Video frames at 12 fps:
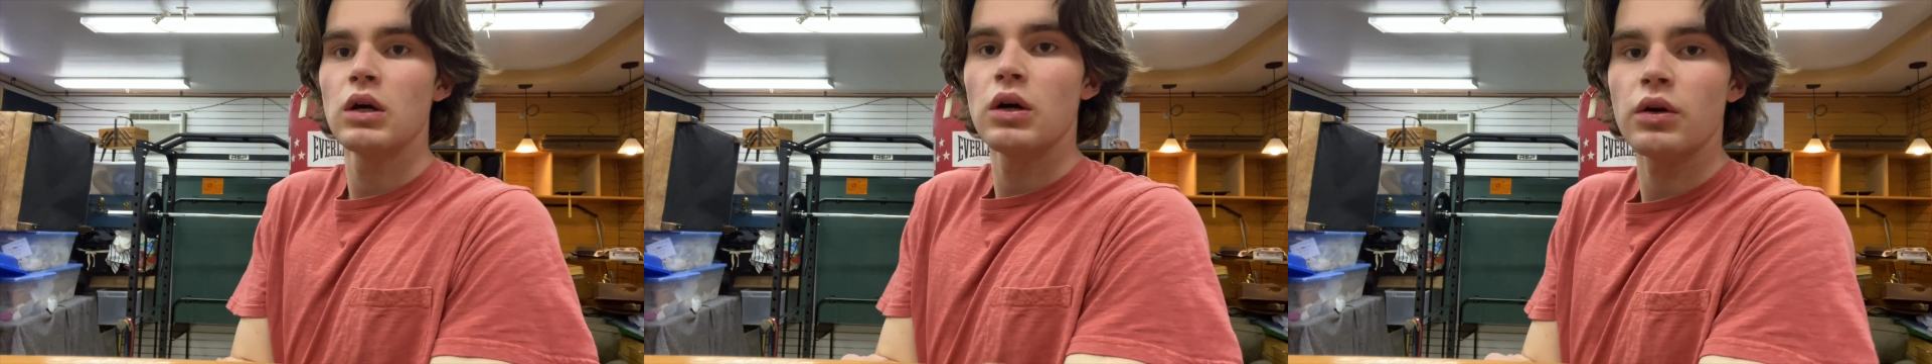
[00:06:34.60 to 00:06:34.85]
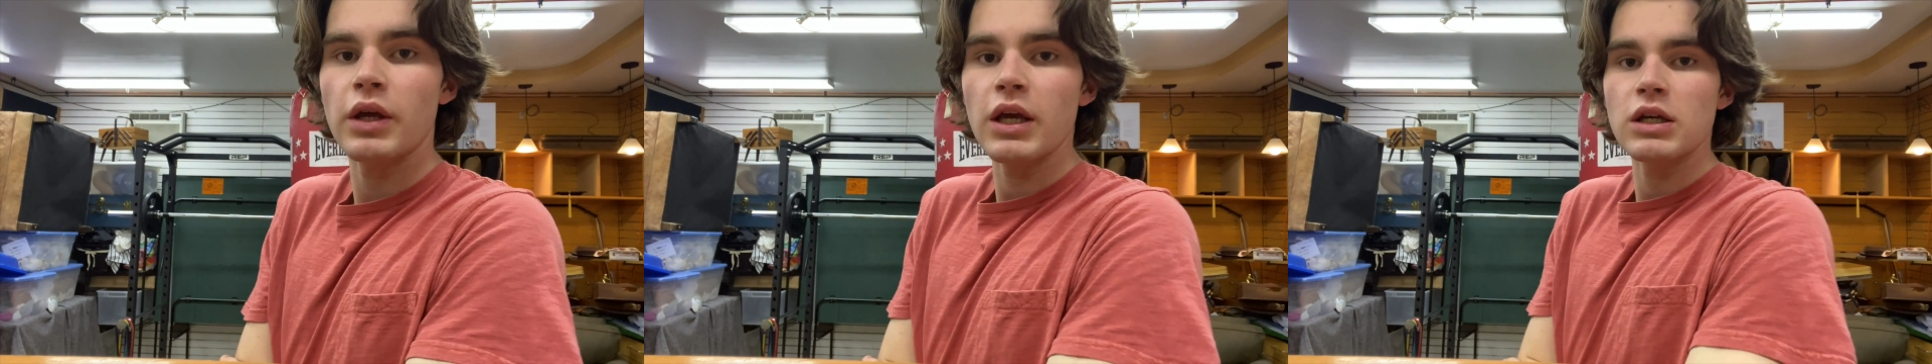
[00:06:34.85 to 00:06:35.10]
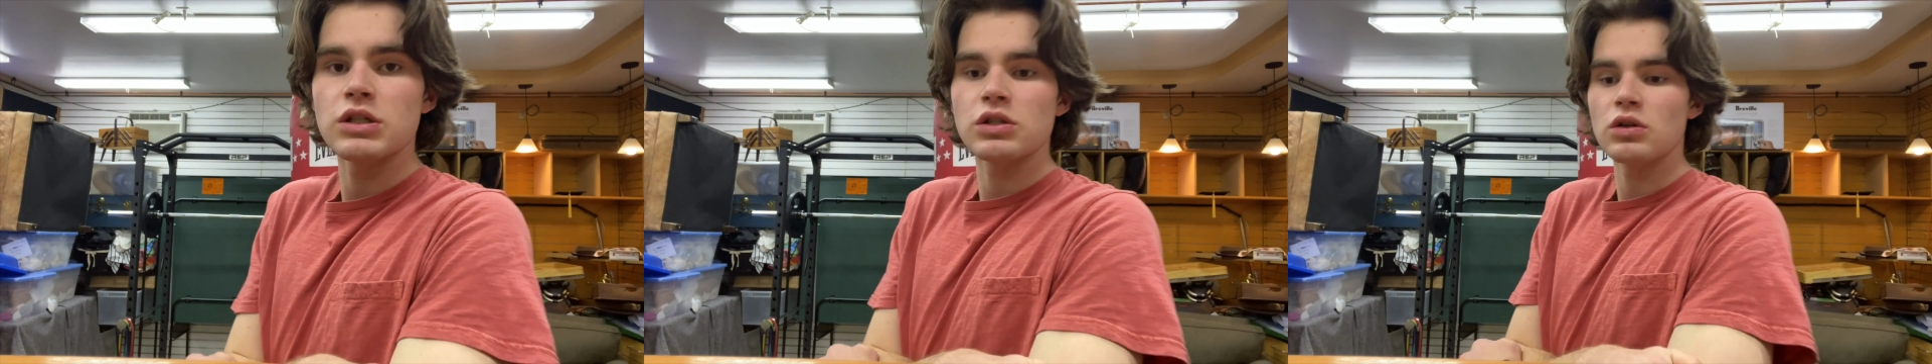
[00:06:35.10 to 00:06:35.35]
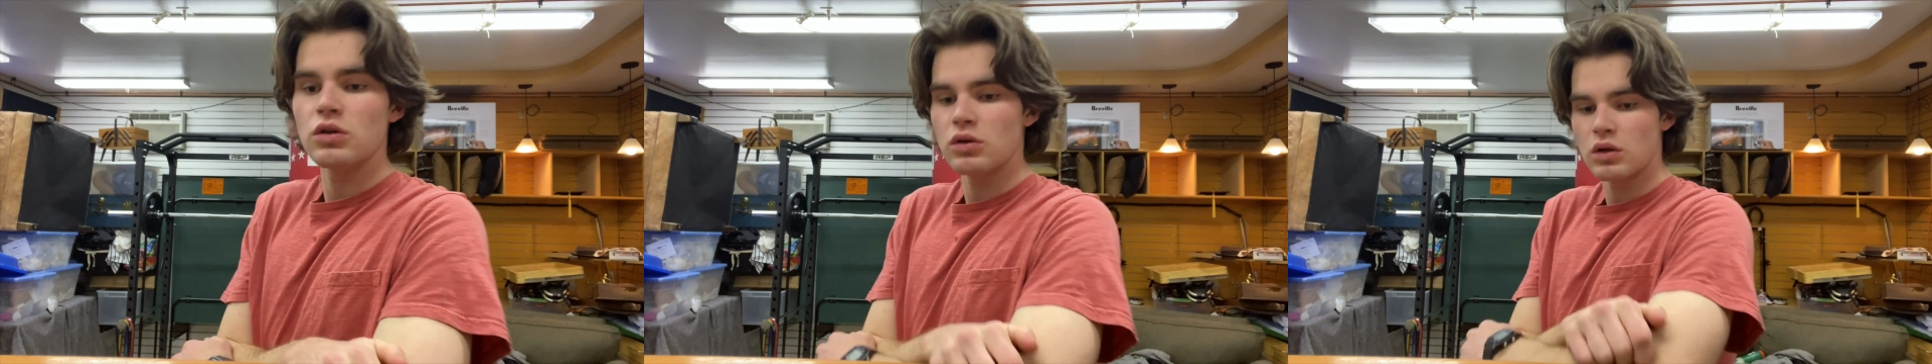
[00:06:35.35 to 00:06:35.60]
Okay,
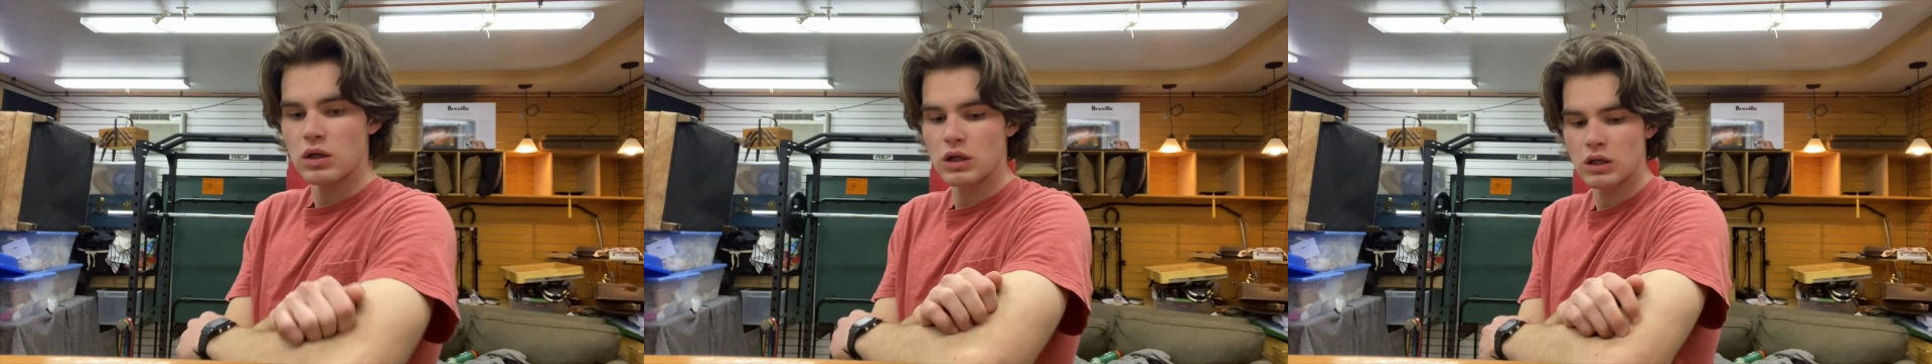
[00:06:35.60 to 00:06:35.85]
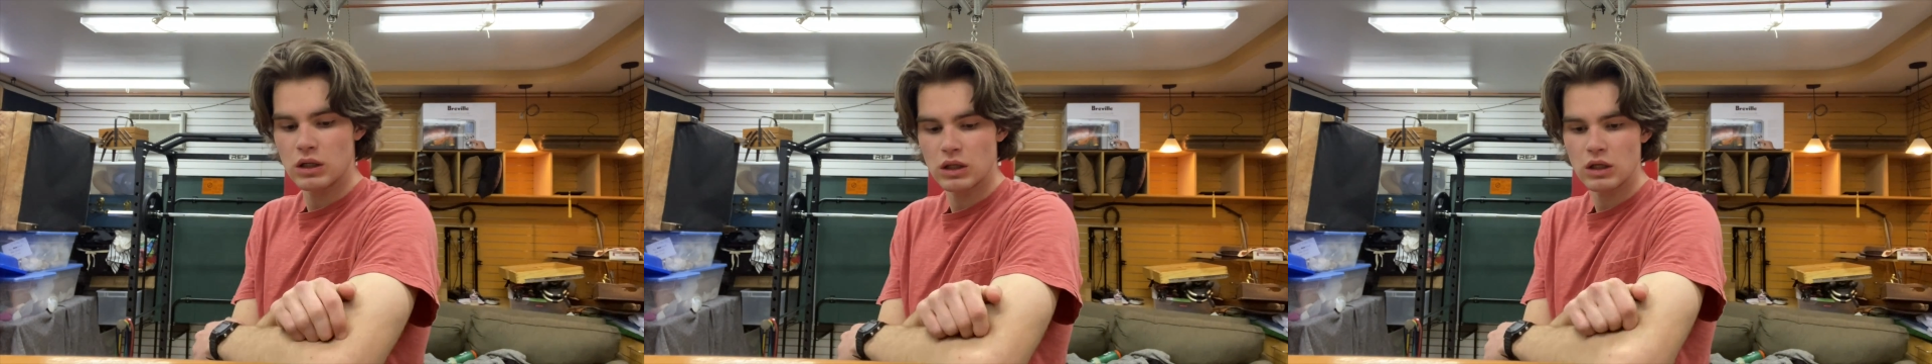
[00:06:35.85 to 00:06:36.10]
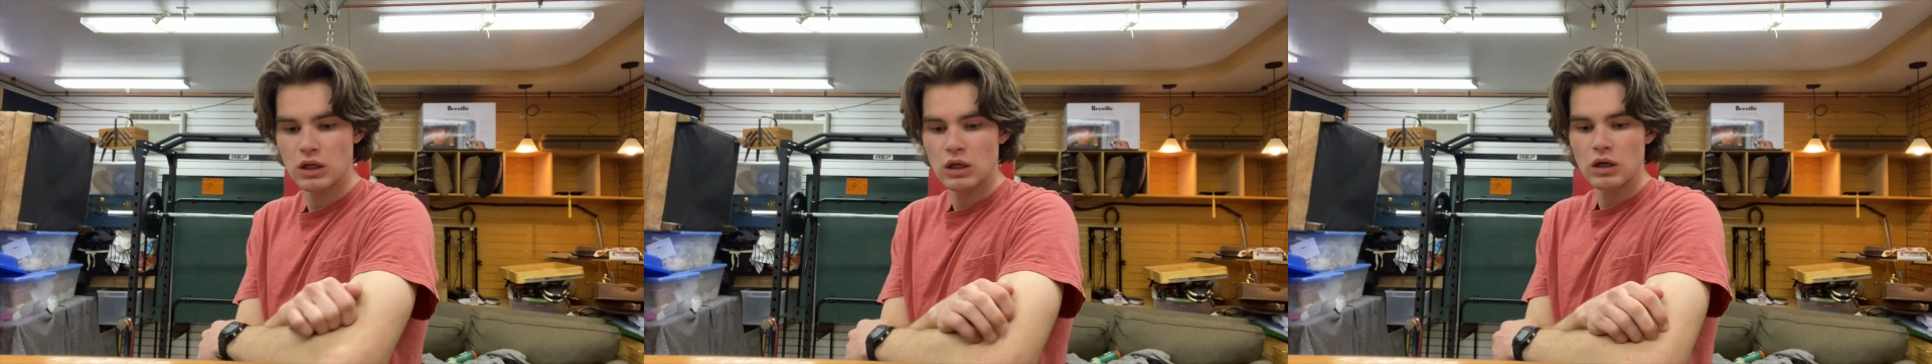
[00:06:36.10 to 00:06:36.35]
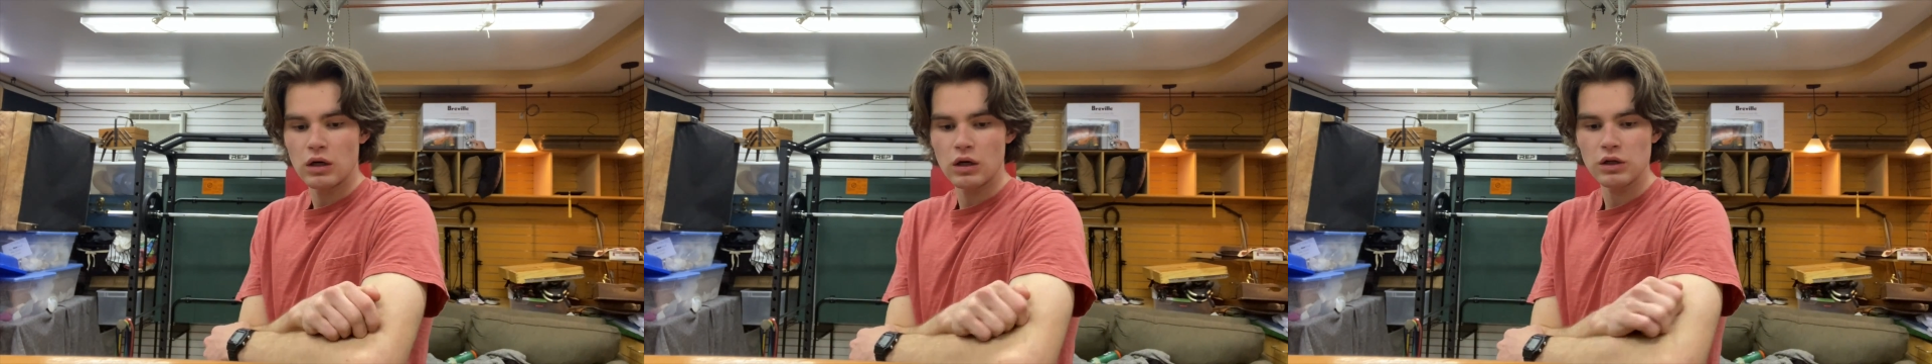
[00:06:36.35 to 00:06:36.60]
so
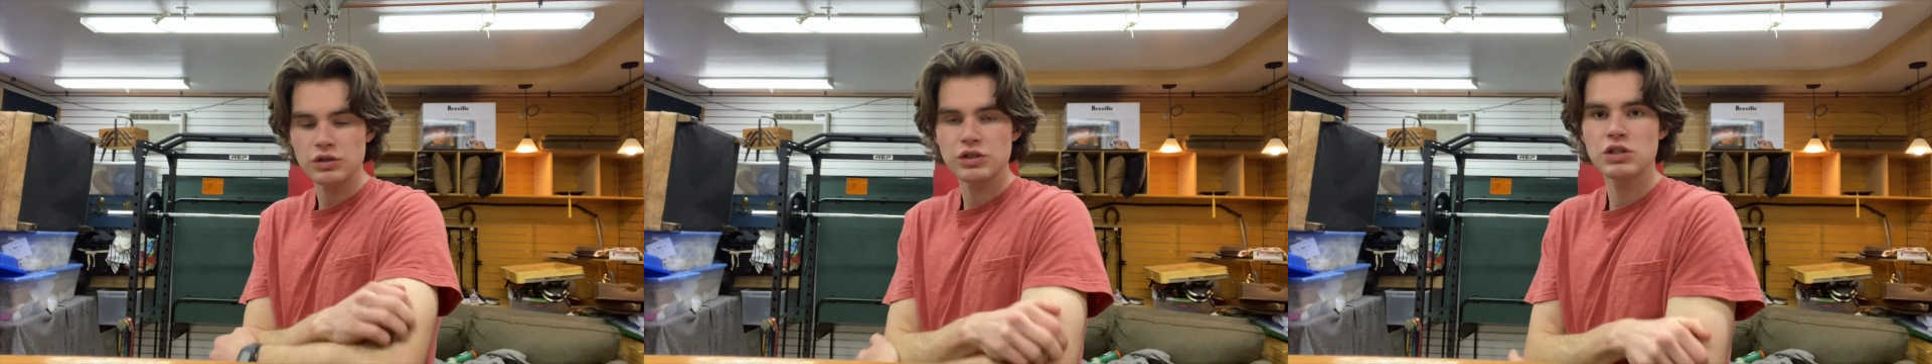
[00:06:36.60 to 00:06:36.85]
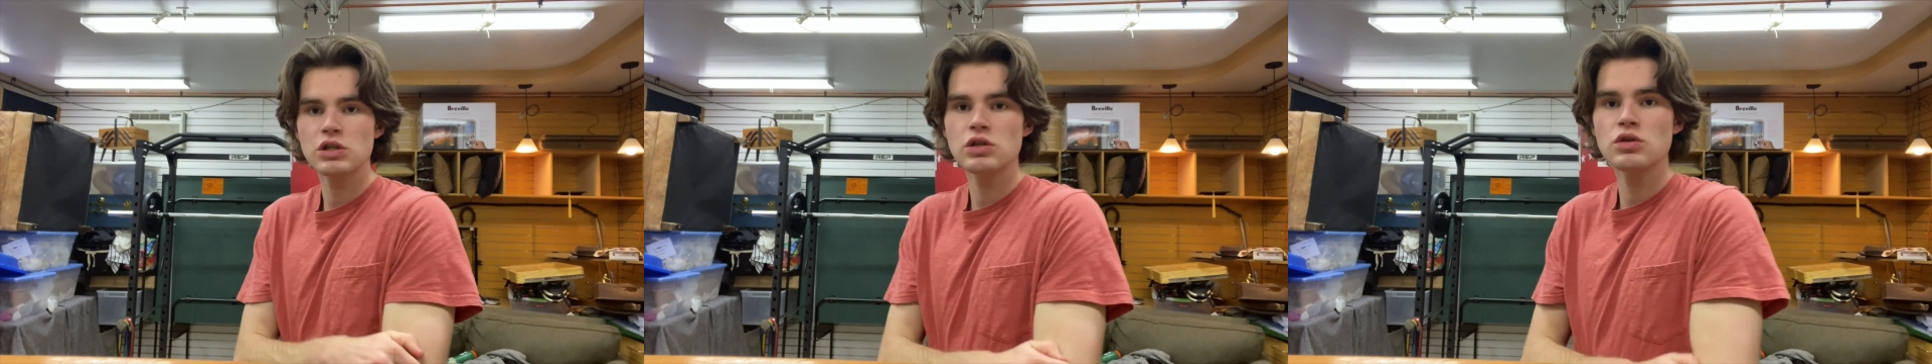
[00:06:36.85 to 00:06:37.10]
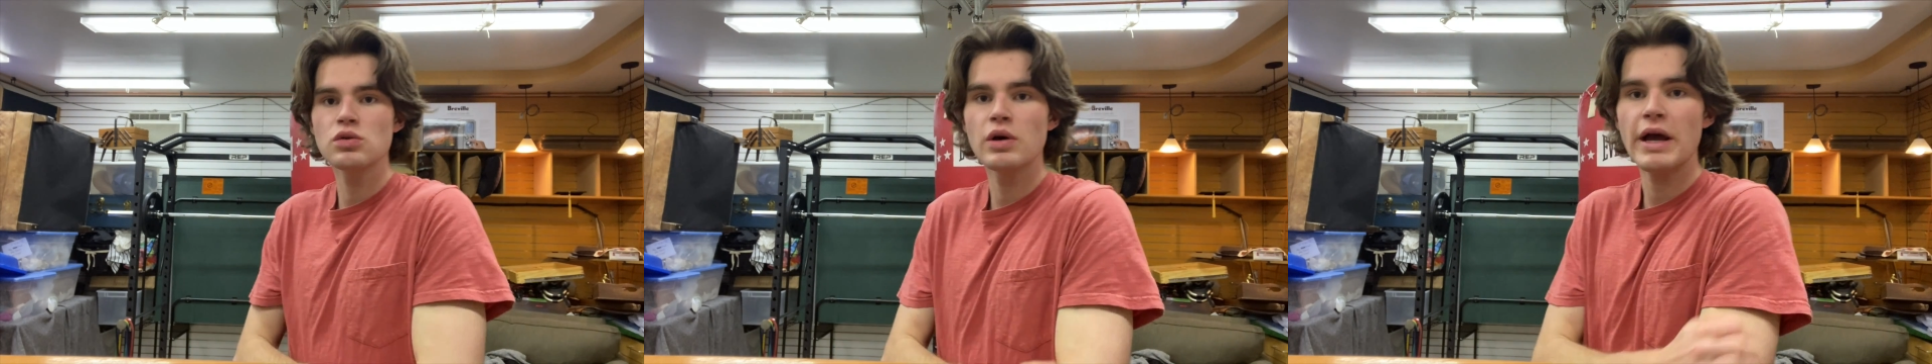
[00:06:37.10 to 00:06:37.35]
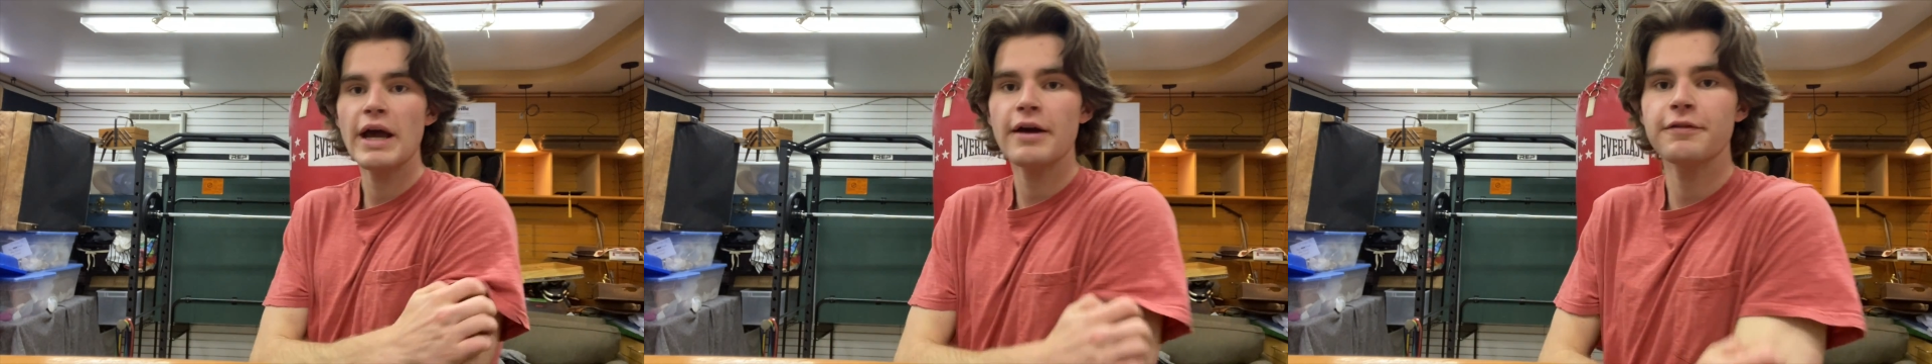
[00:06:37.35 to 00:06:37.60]
I'll see you
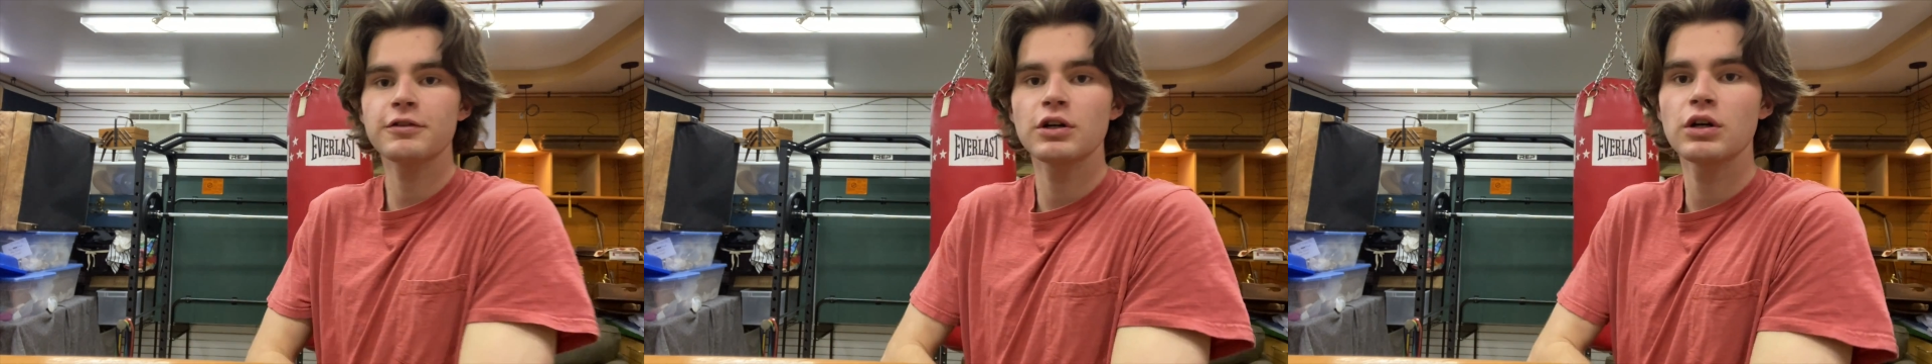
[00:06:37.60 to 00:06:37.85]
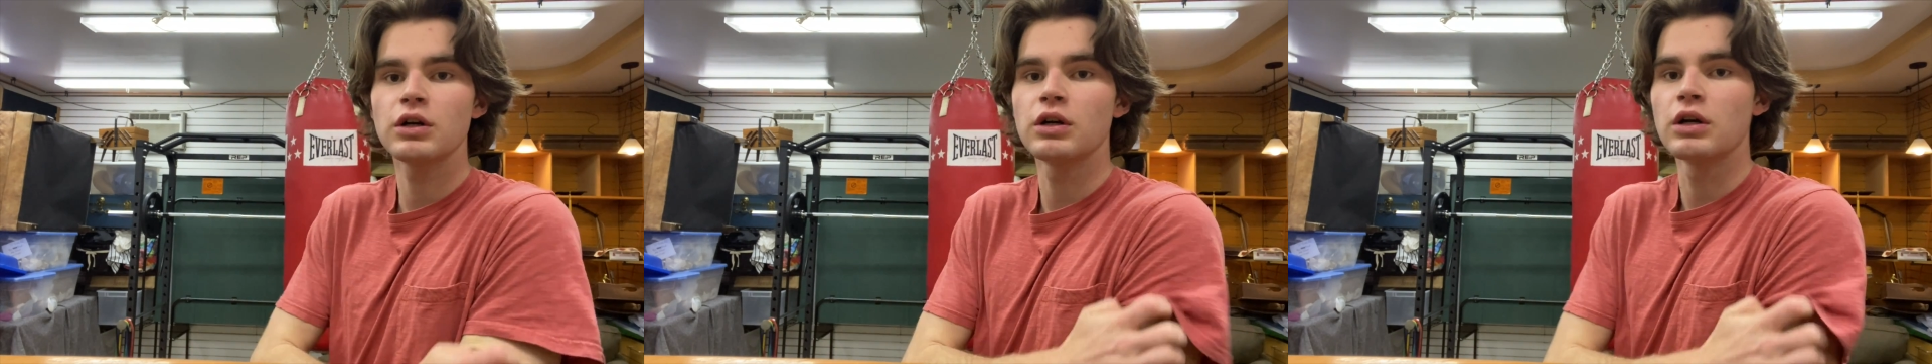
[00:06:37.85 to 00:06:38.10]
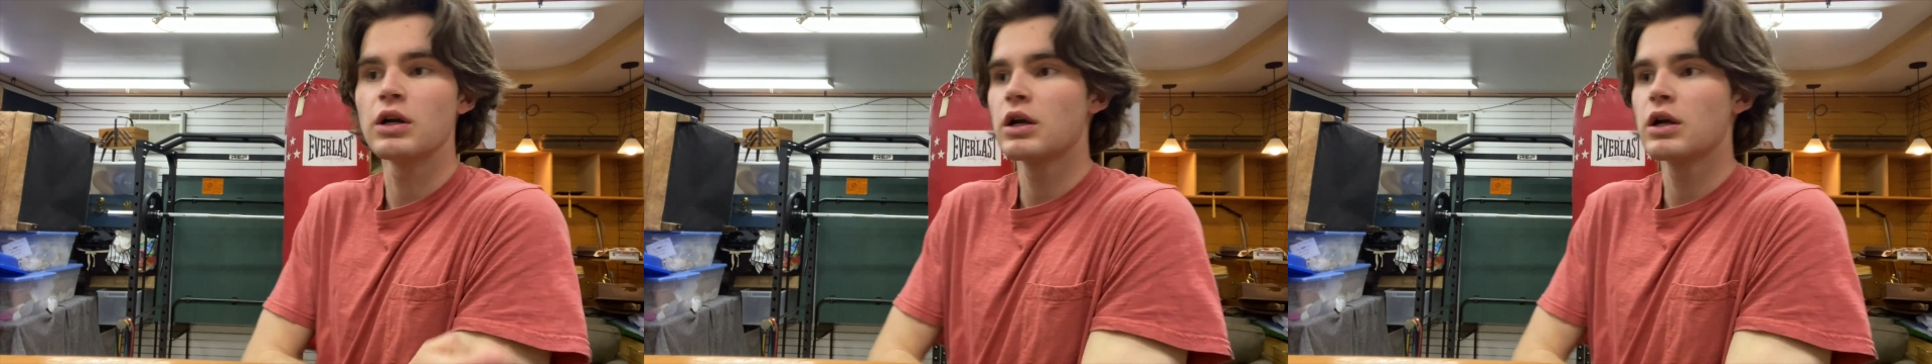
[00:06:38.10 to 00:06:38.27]
after